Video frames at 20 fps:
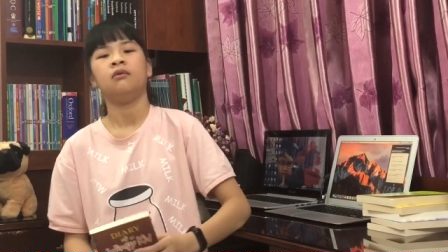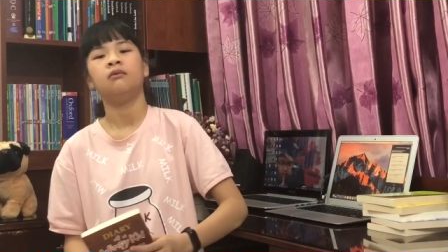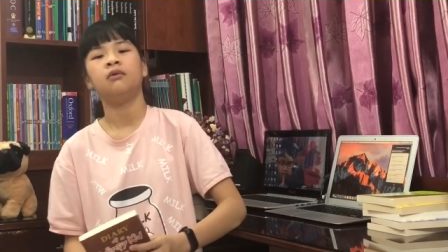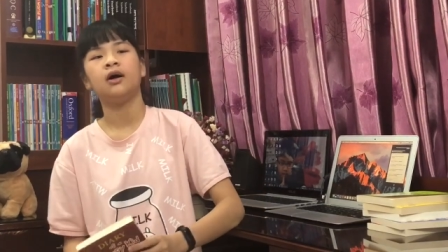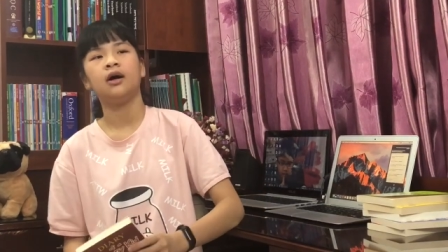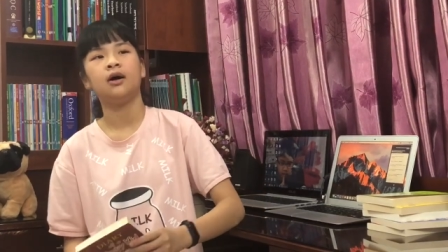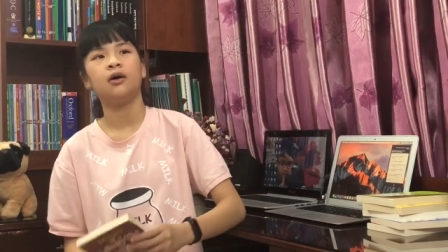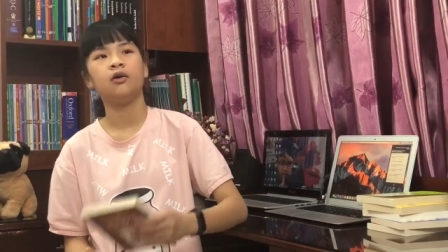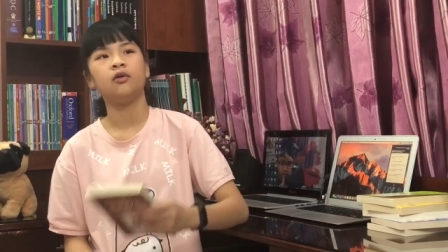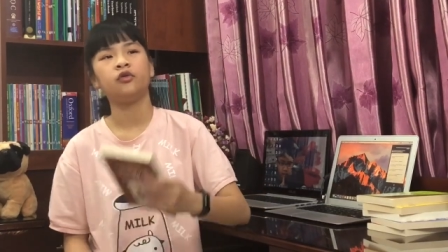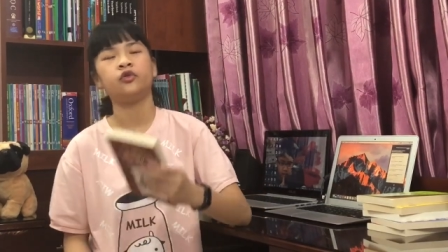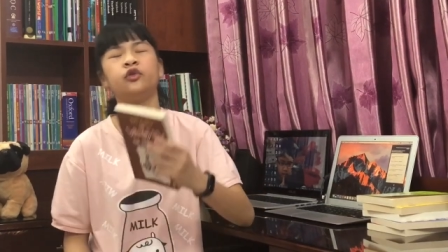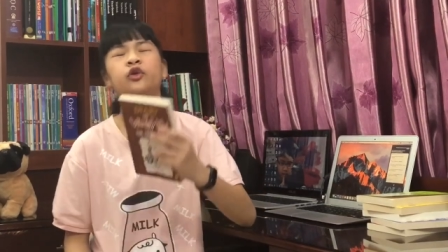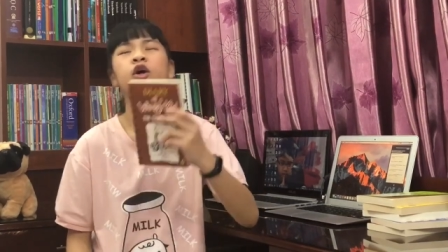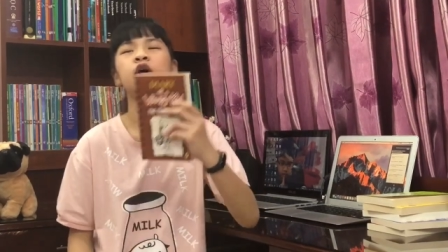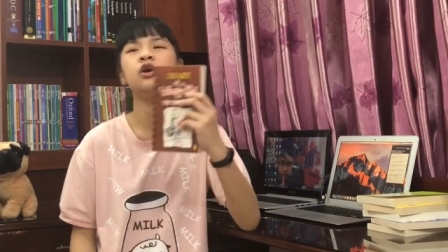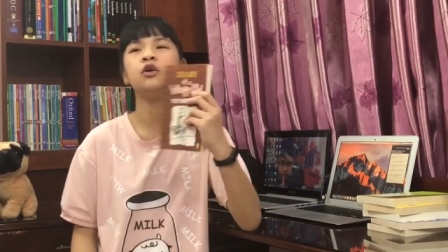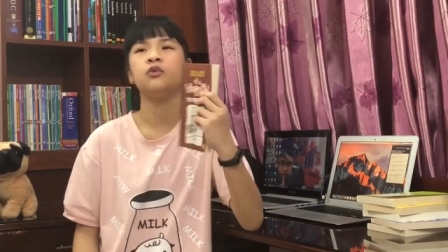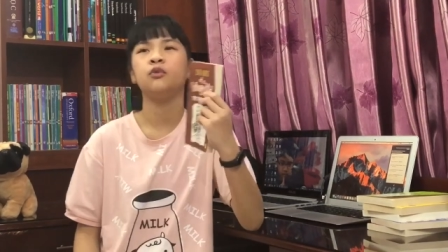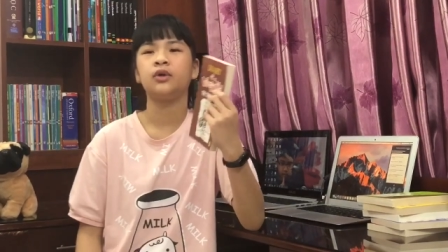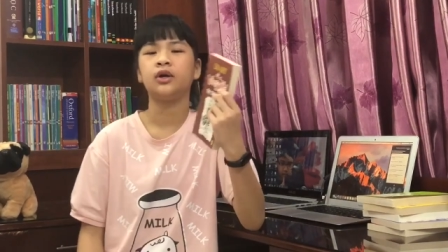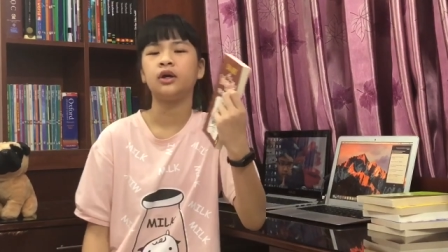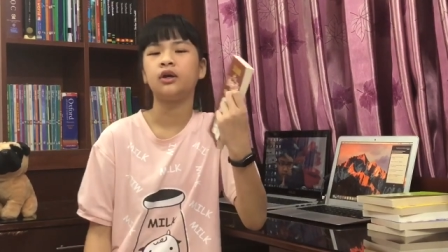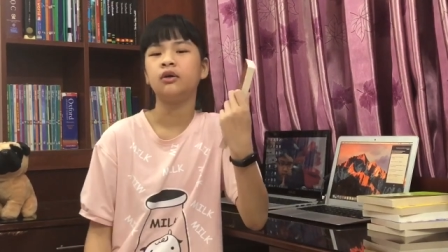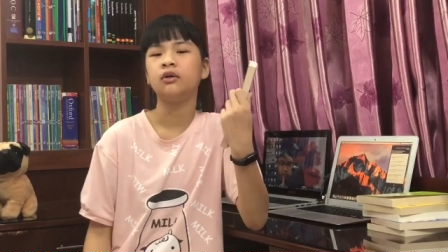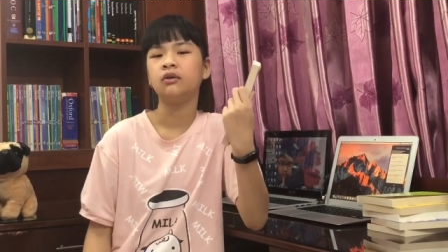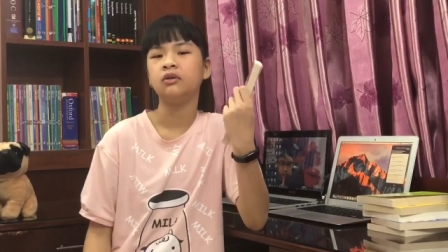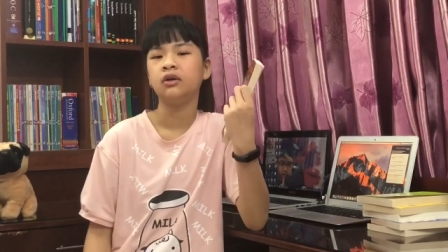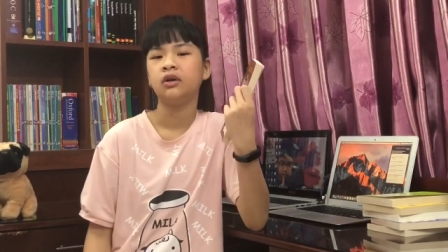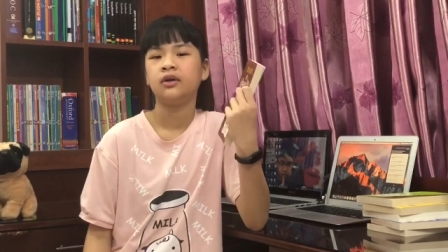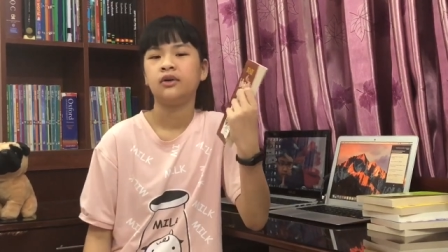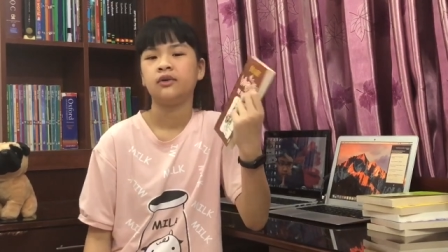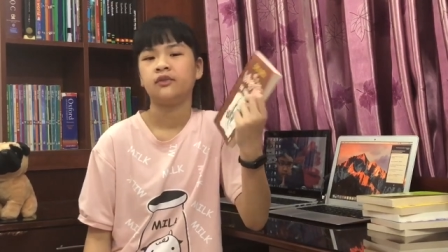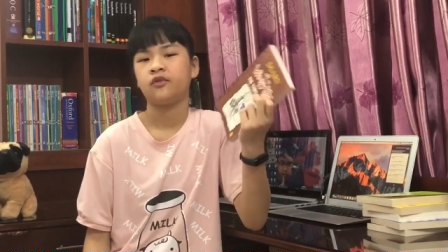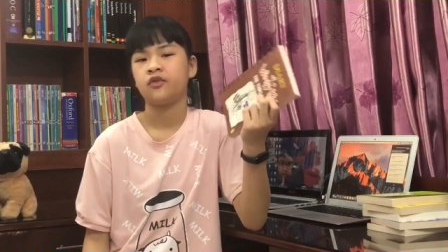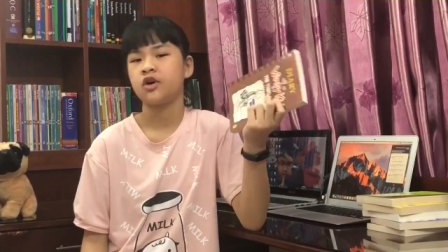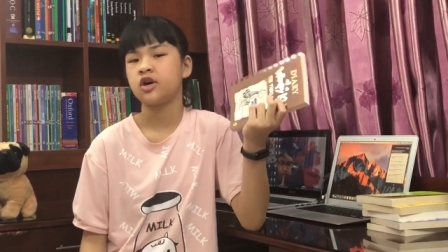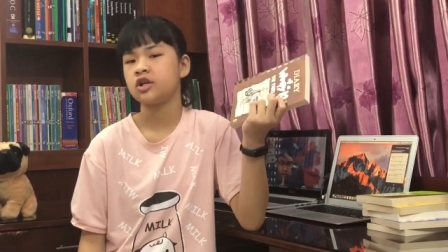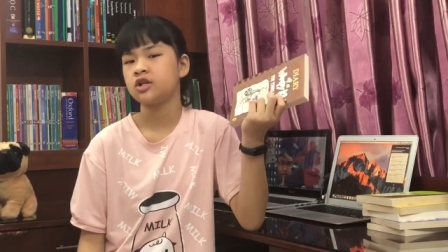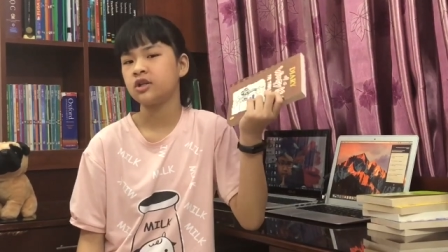Well, third wheel,
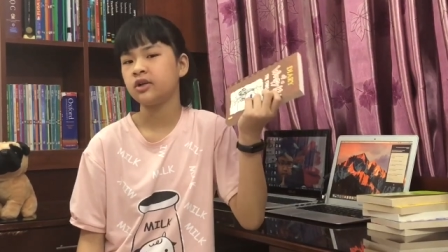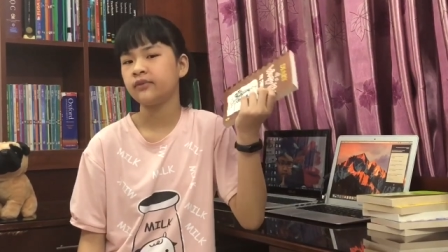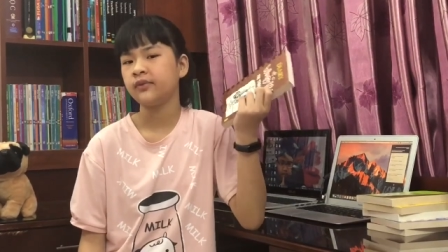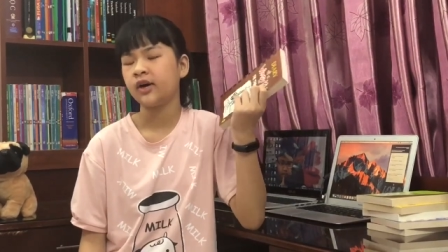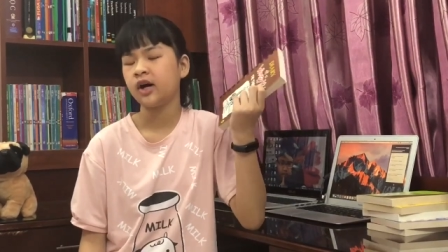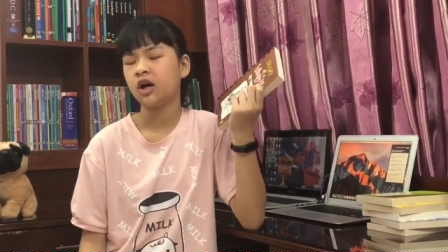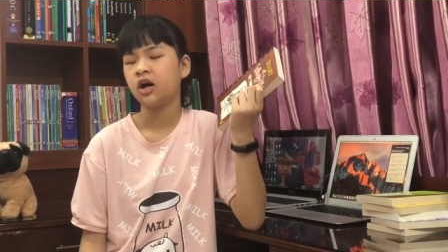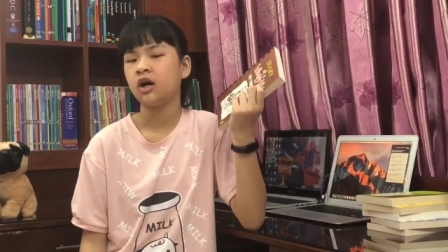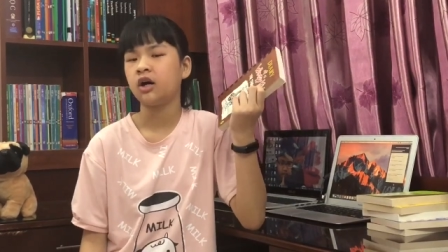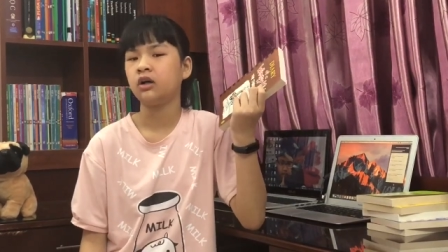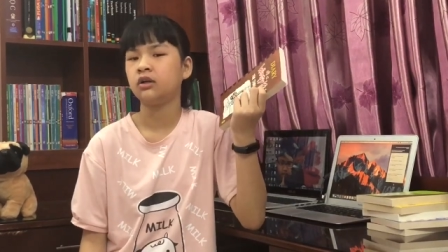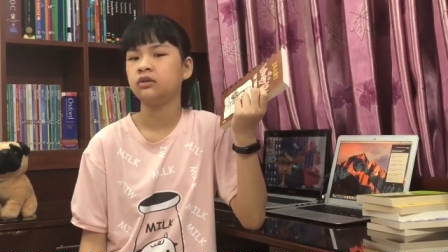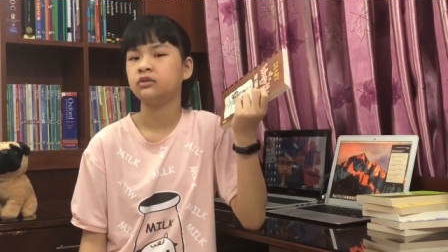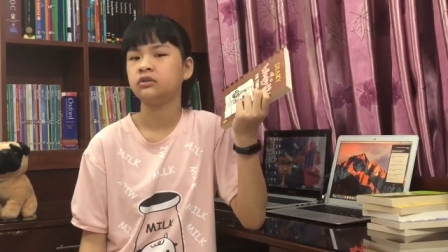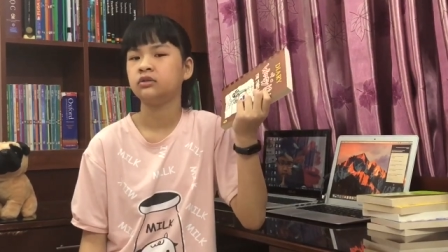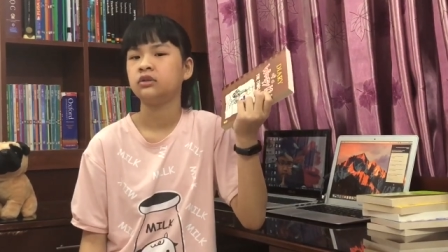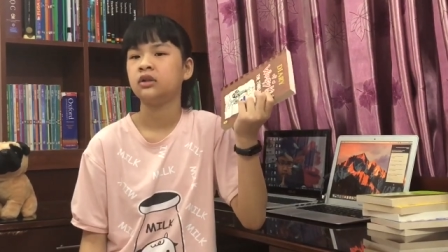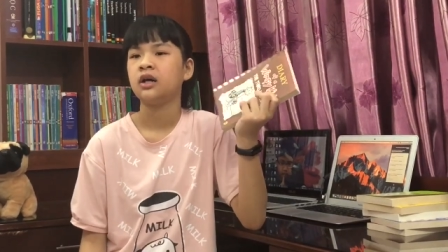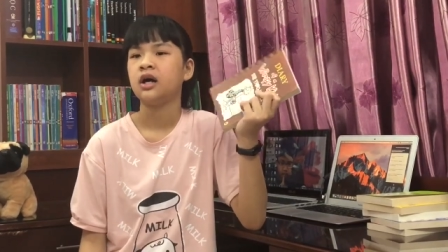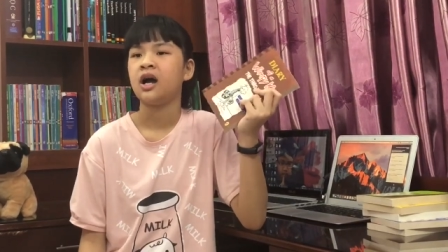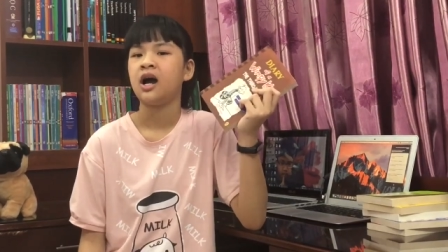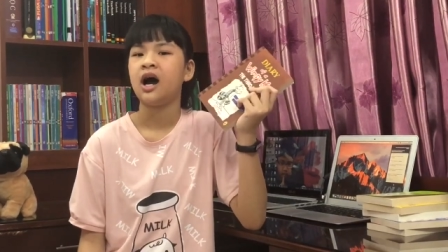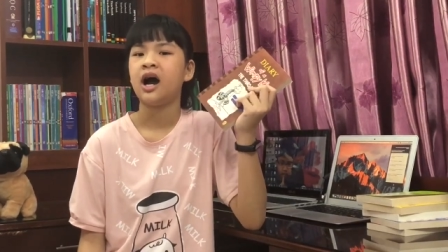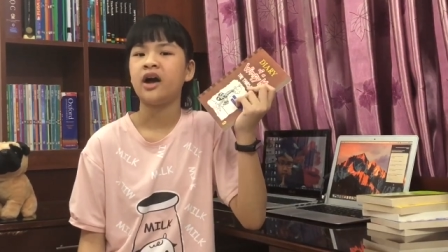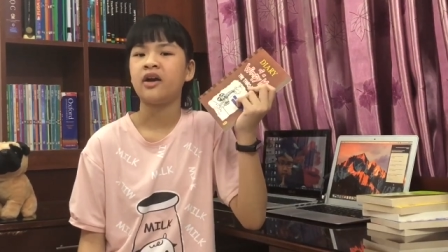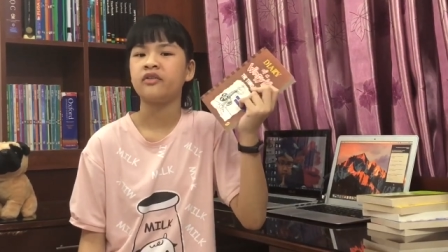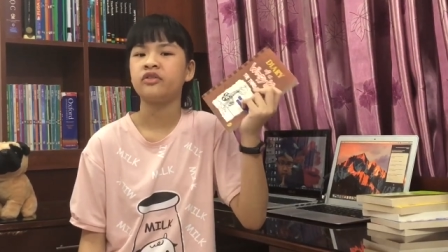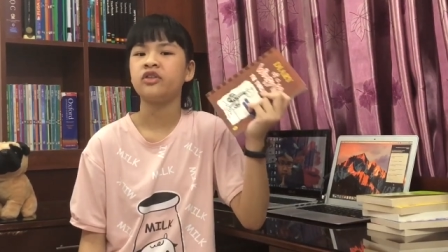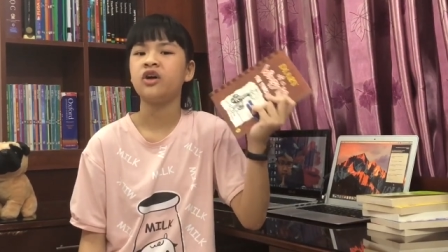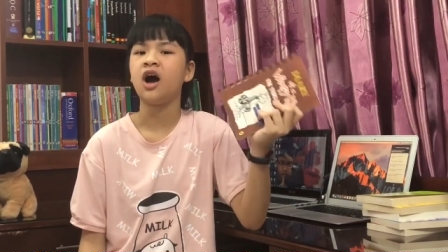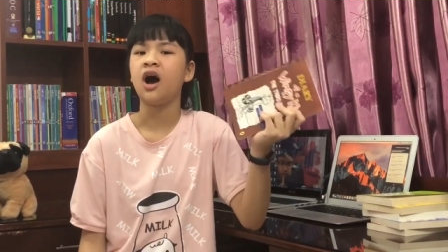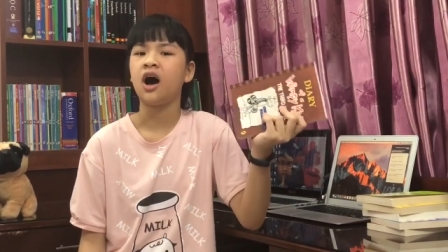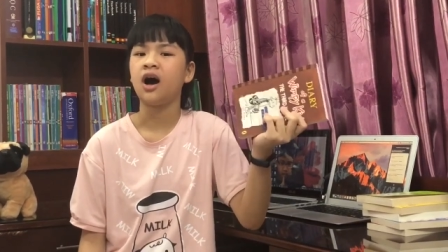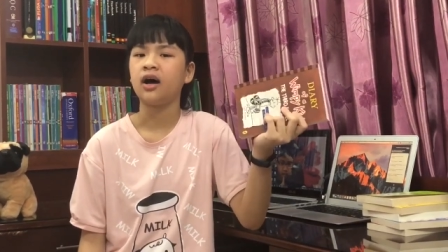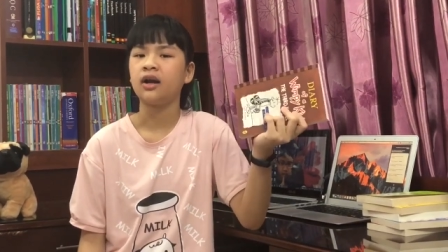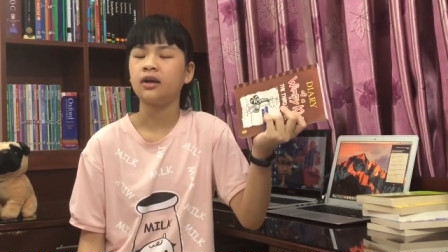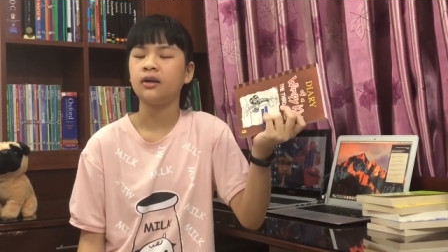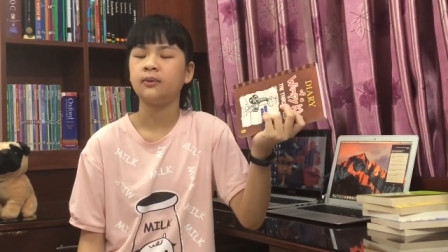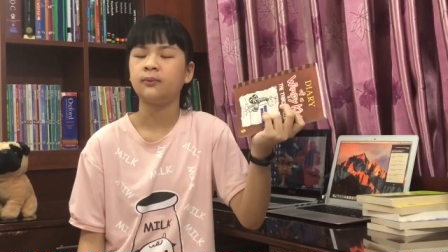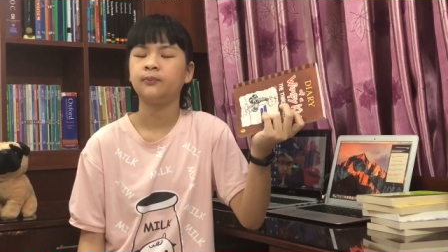first of all, I
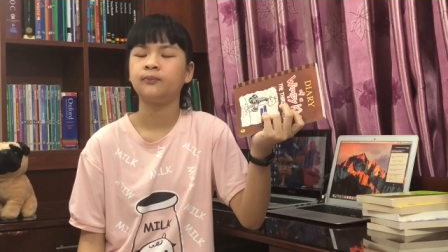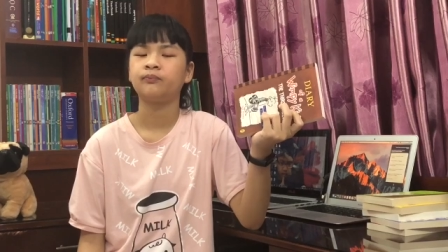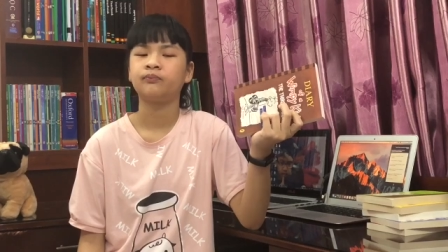thought